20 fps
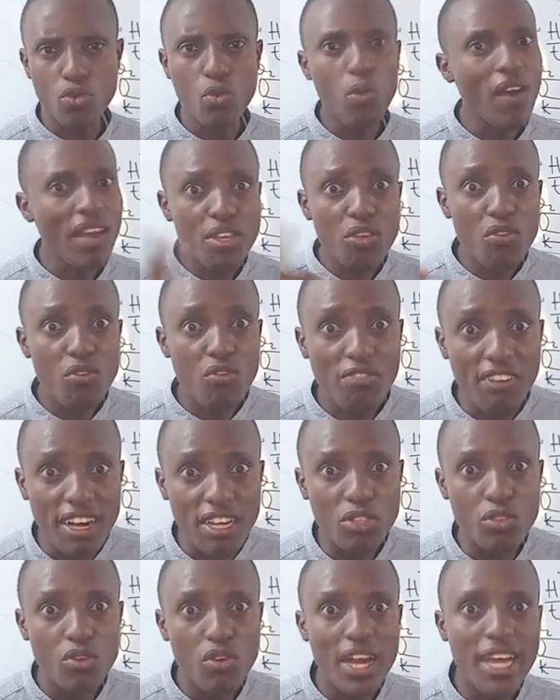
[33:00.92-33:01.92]
Why U
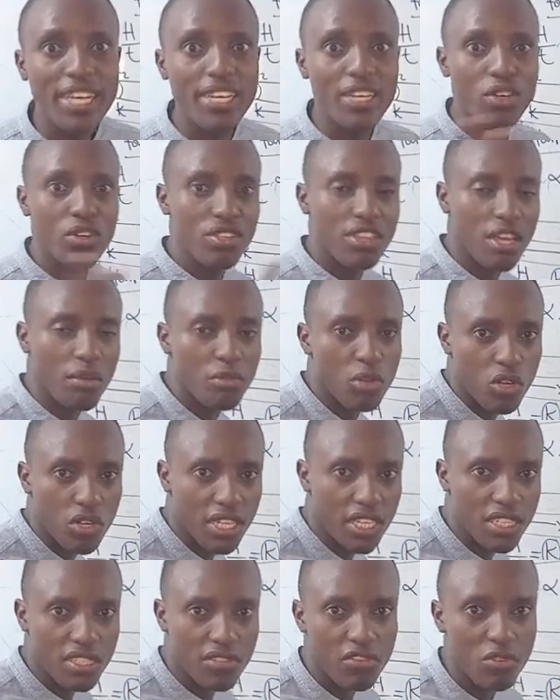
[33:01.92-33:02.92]
value and not thermal
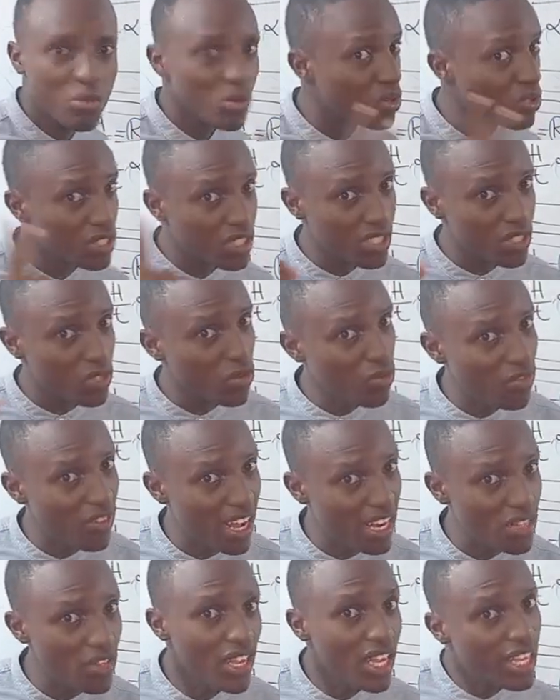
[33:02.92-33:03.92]
conductivity? Because U
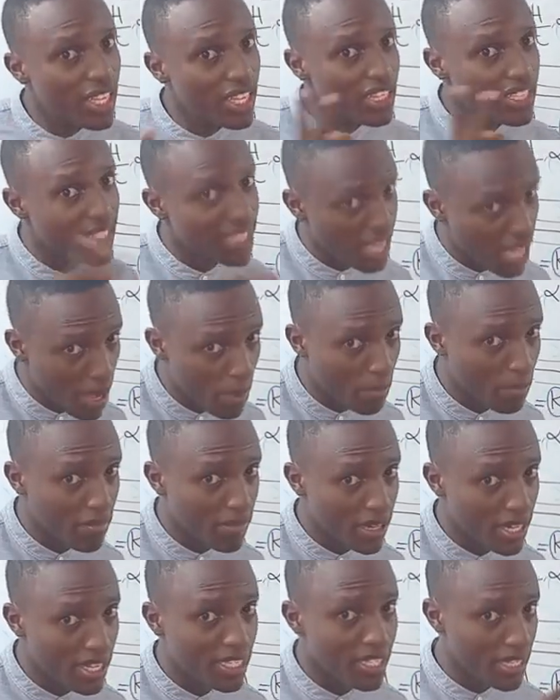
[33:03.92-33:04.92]
value the same
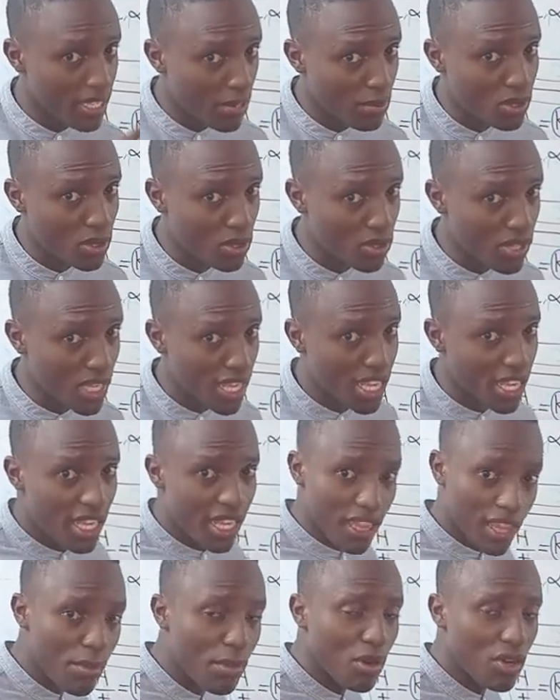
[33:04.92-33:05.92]
resembles to the
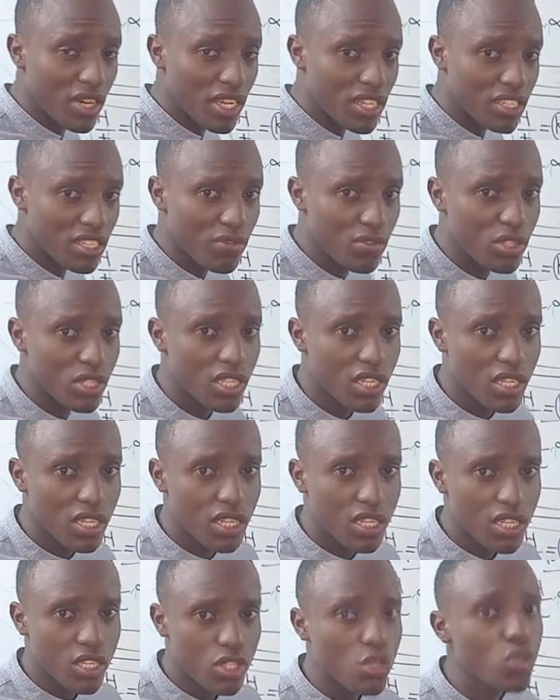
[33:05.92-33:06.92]
thermal conductivity.
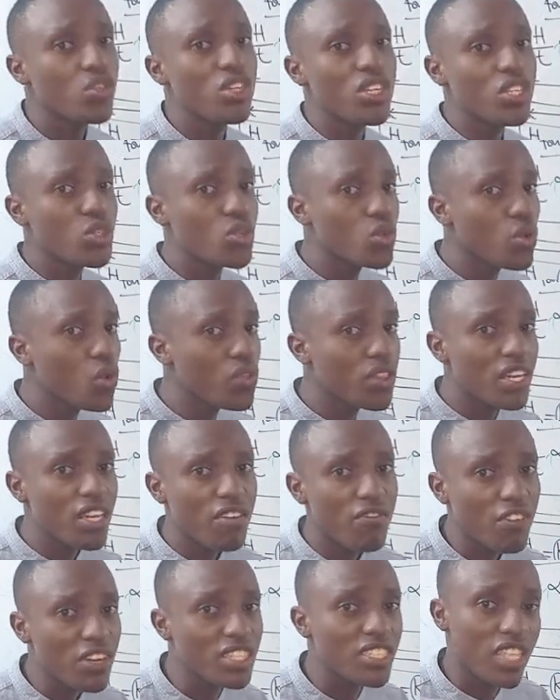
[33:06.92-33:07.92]
So you need to know the
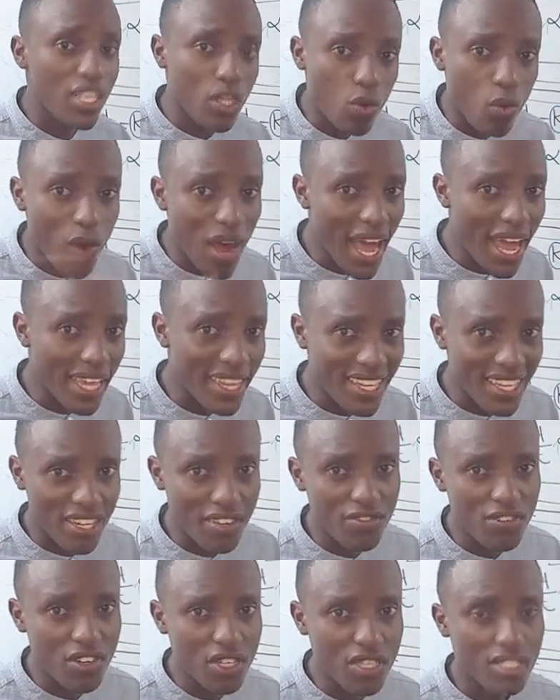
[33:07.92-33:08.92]
difference and why the
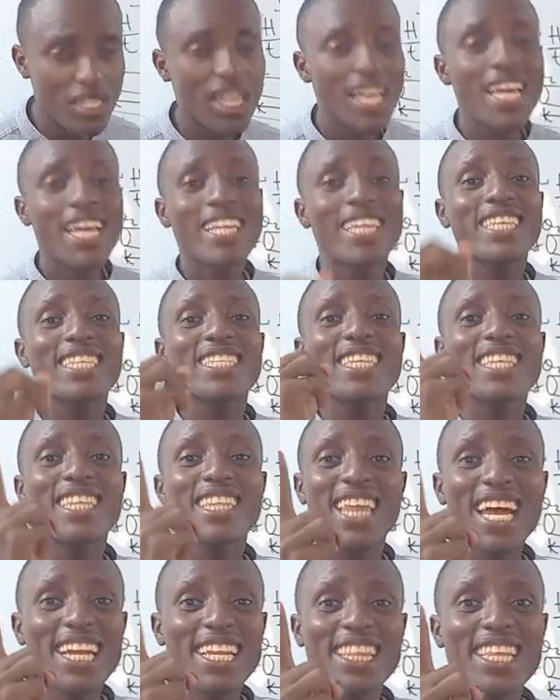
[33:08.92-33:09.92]
difference. The
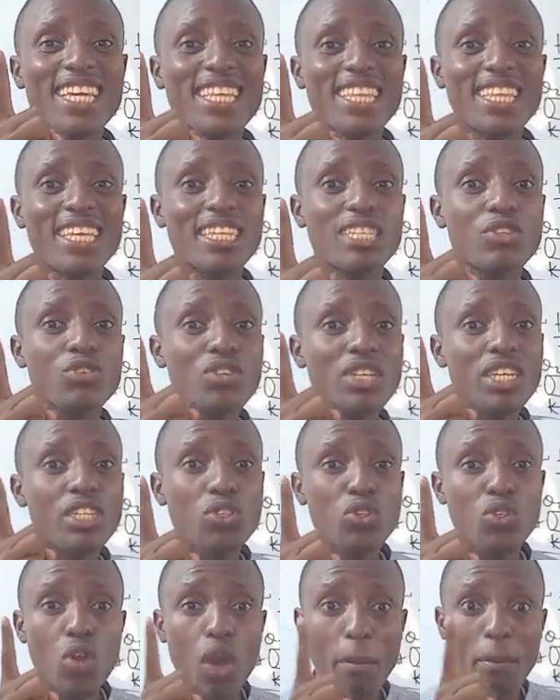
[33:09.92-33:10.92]
third thing that you need
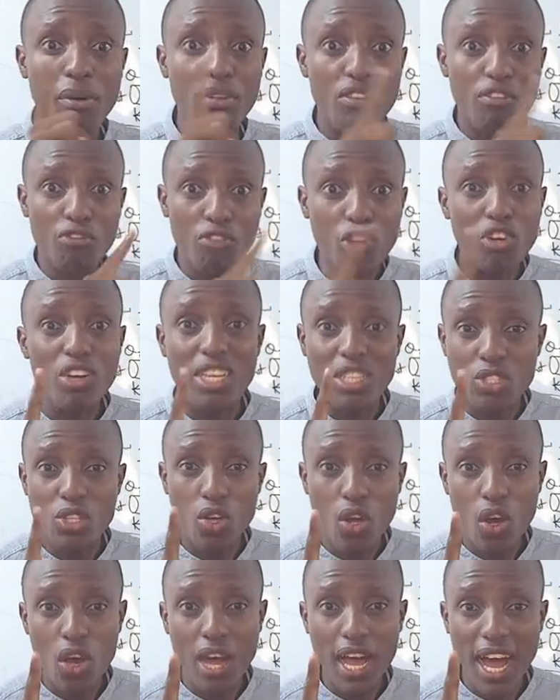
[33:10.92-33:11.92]
to know about the Fourier's
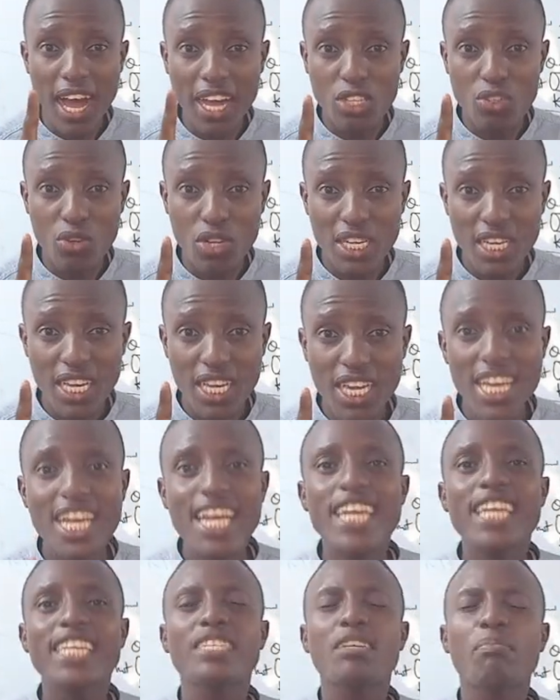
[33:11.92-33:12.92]
law actually
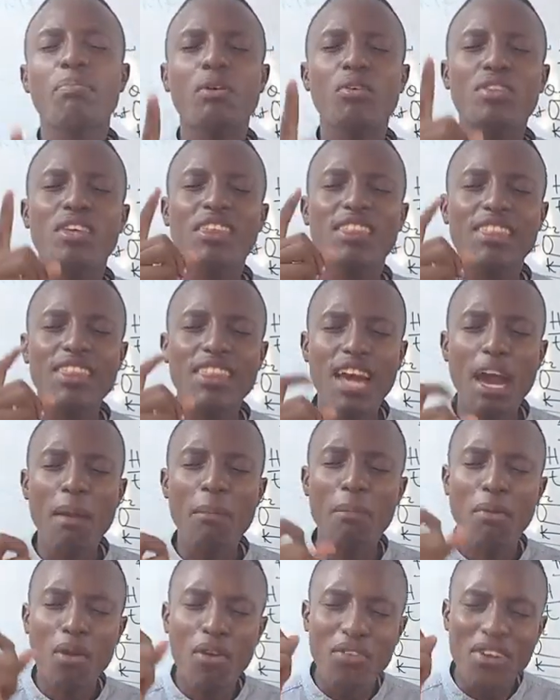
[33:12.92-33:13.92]
is about the
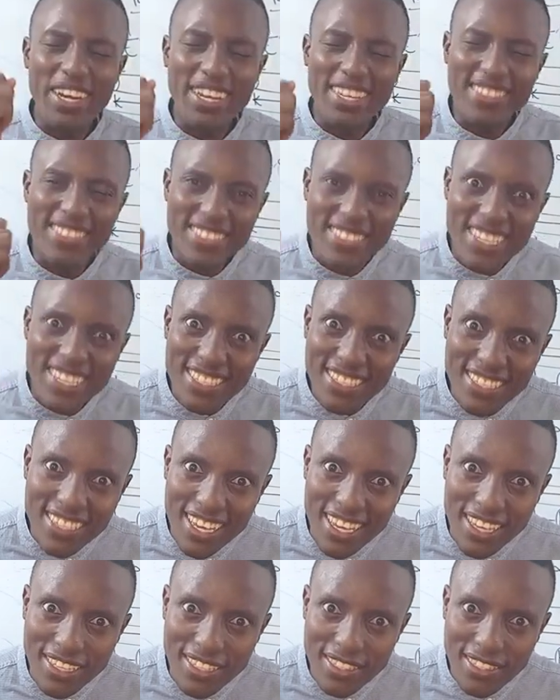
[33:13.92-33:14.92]
thermal
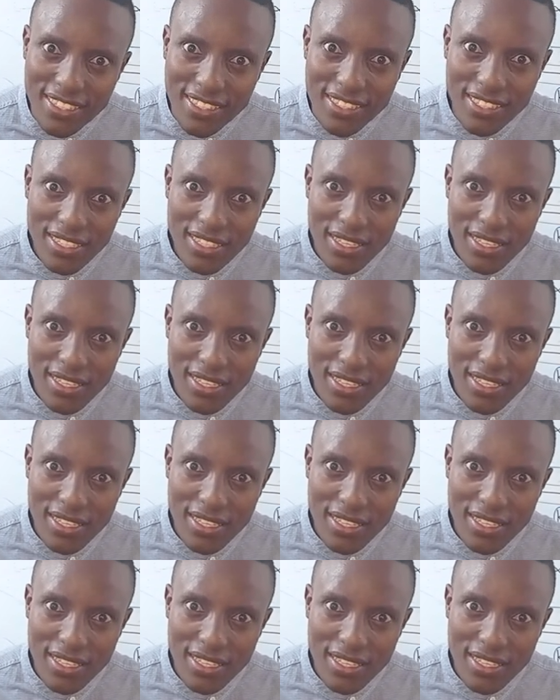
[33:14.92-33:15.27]
resistance.